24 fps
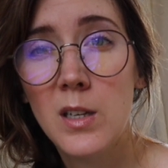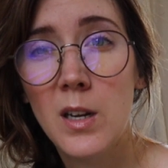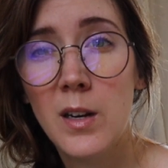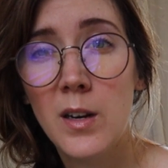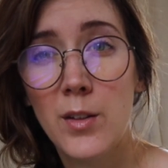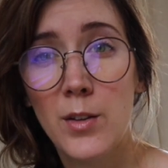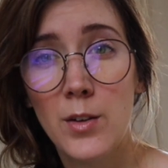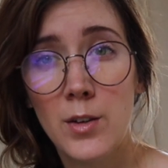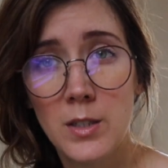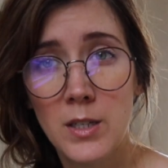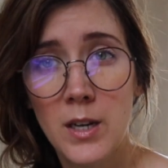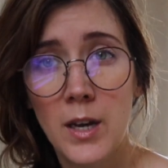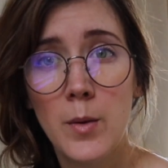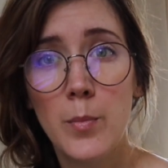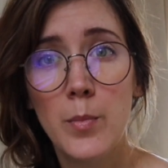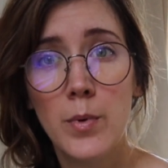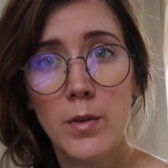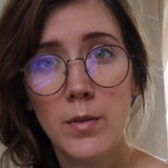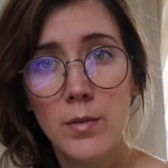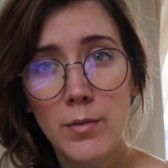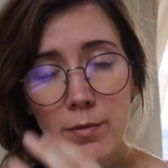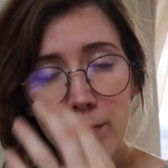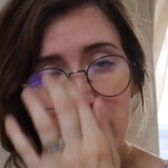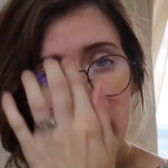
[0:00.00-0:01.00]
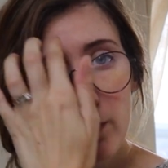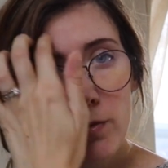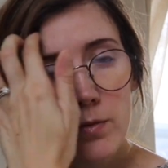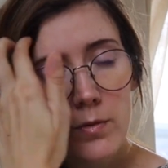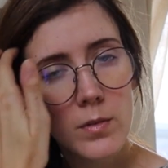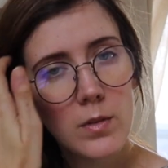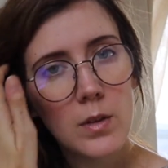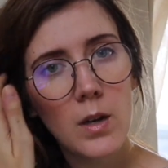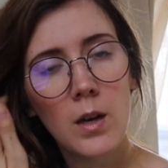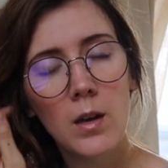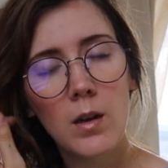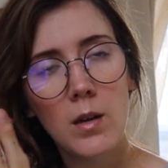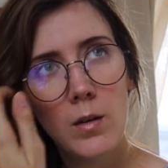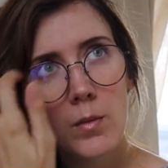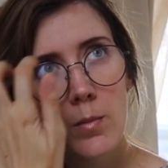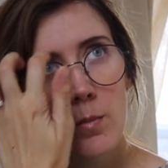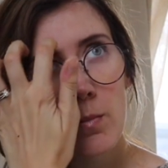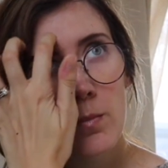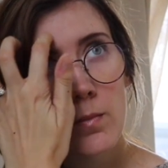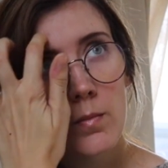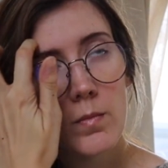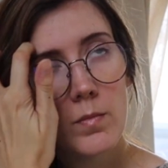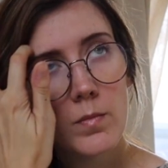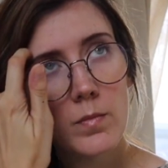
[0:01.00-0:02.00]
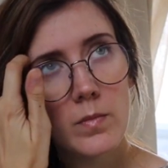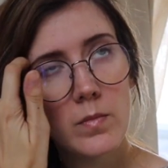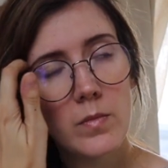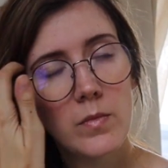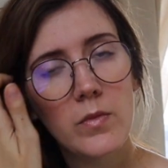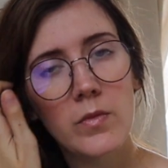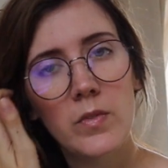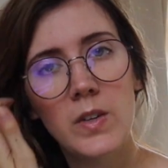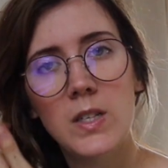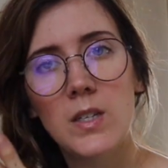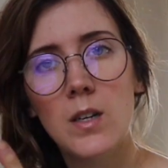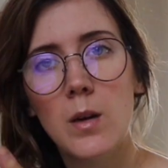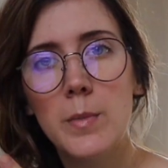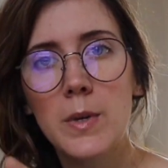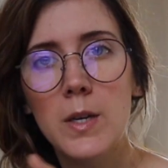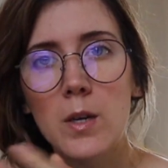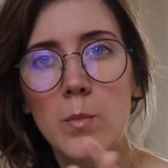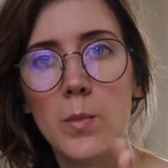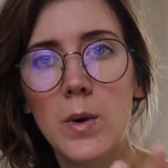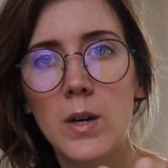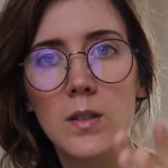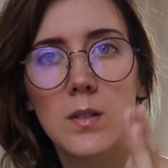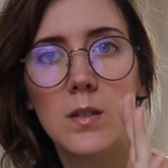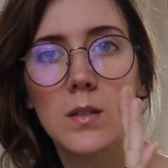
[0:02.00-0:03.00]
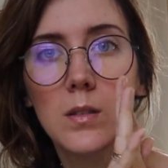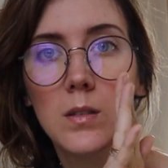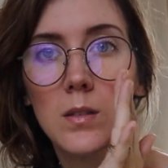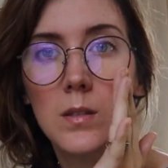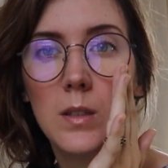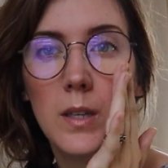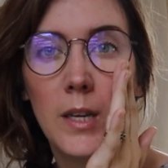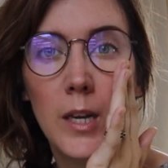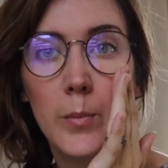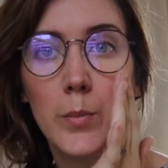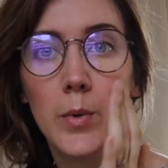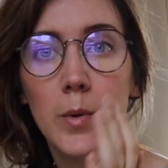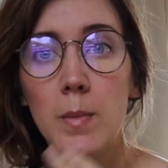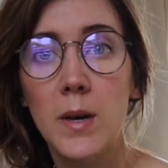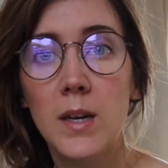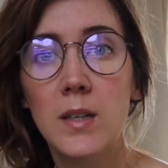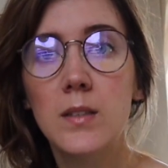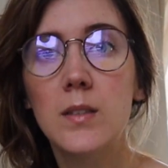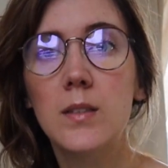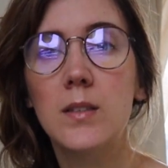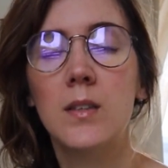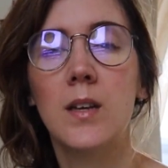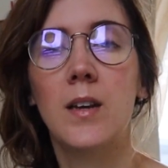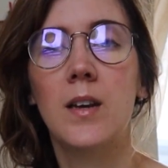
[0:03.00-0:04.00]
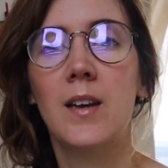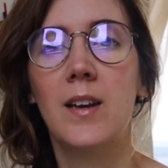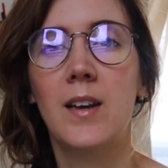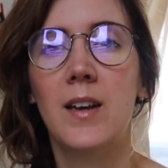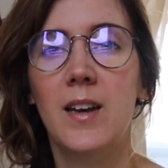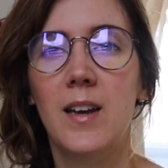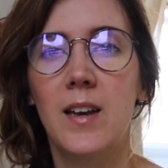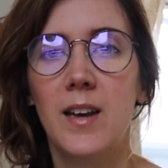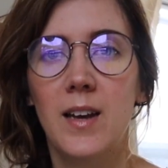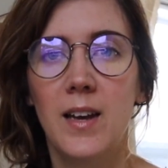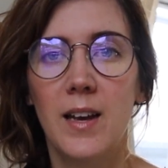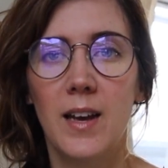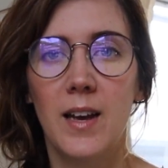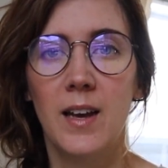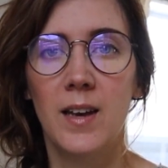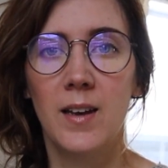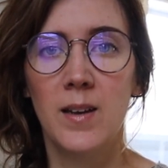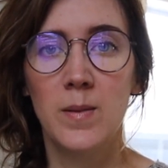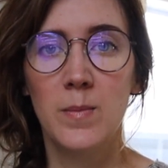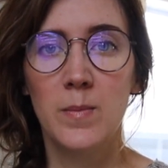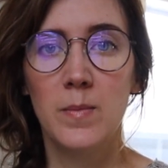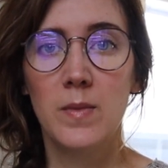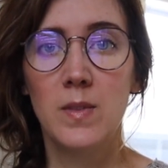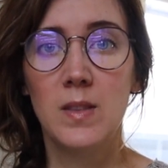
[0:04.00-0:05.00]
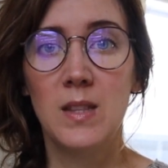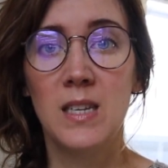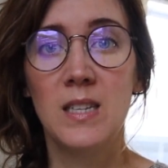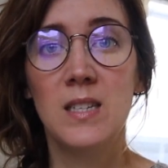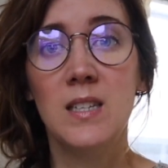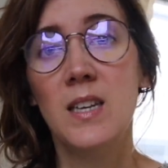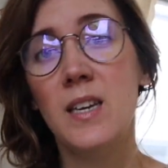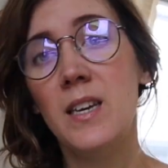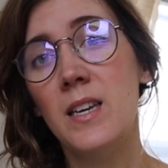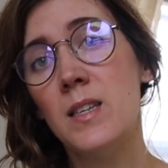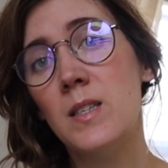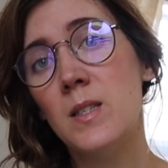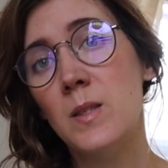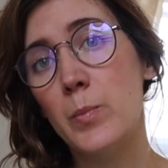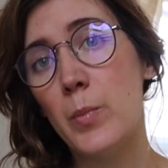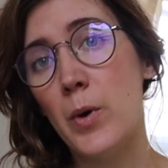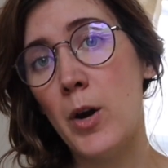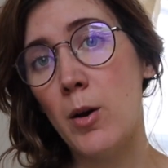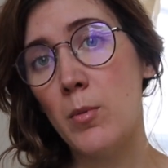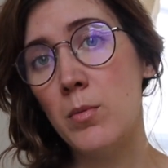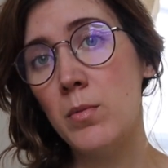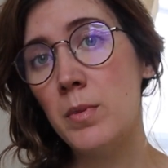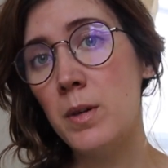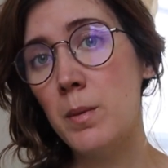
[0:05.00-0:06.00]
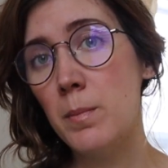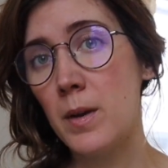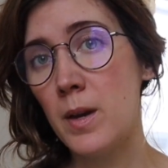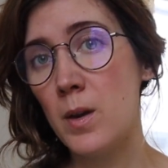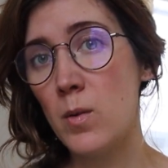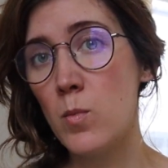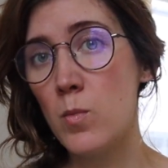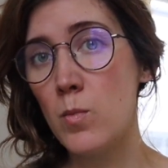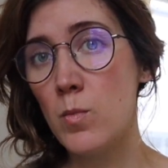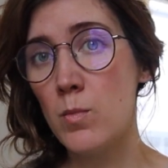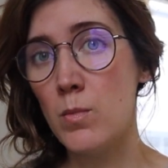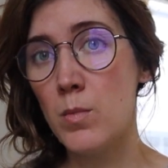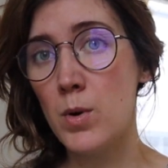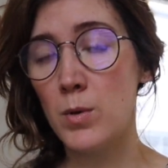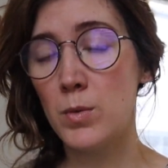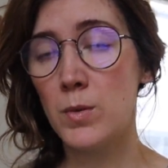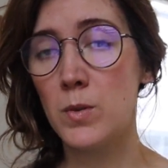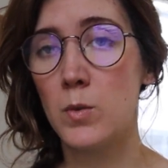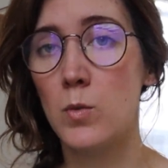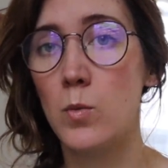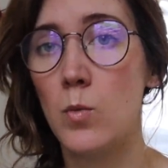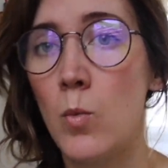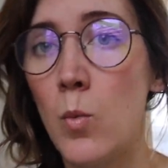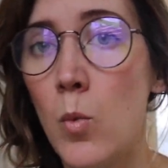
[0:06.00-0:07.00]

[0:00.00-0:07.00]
another type of VW bus, camper bus. This is probably my most